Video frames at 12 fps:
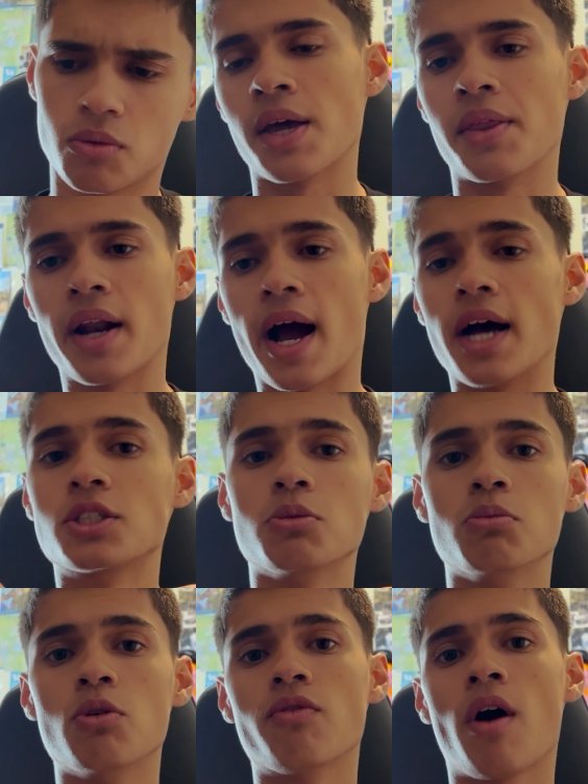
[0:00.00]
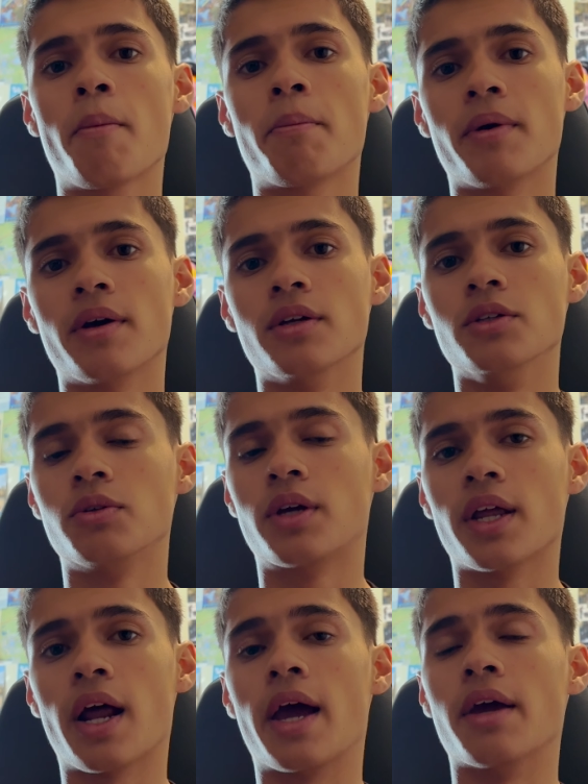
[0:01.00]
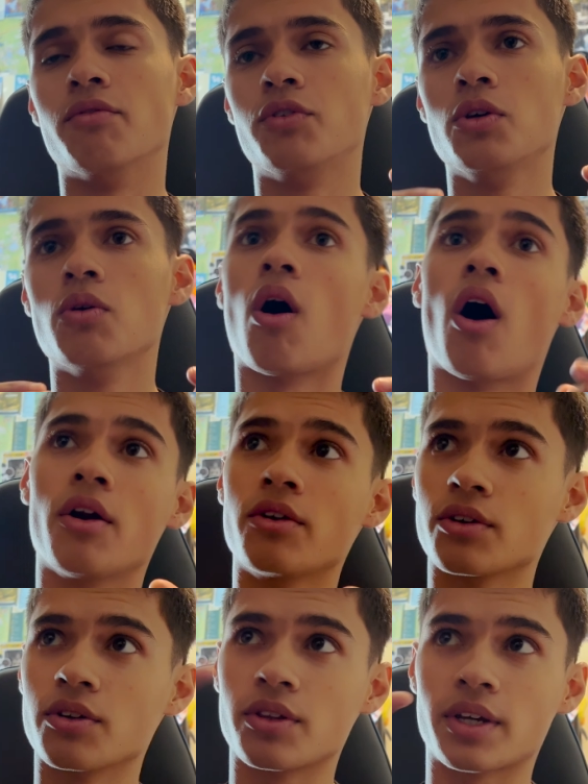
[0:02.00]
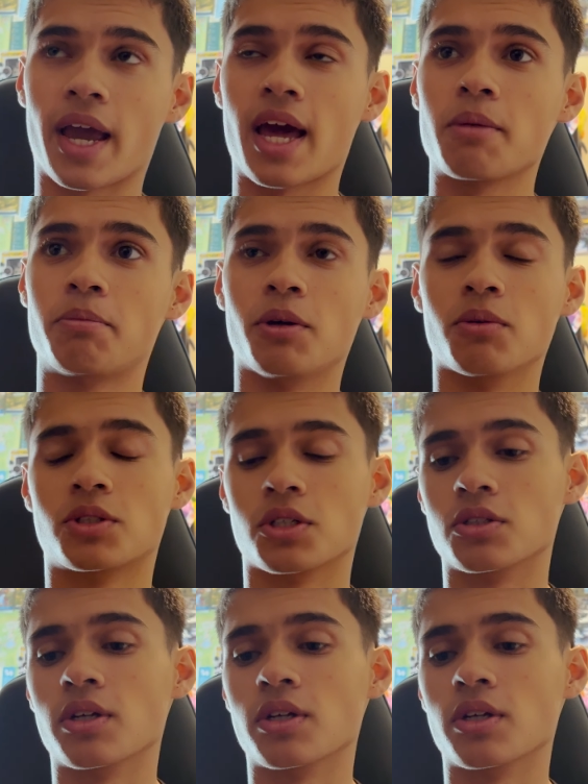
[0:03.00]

And then as you move up, you get a view under the canopy, which is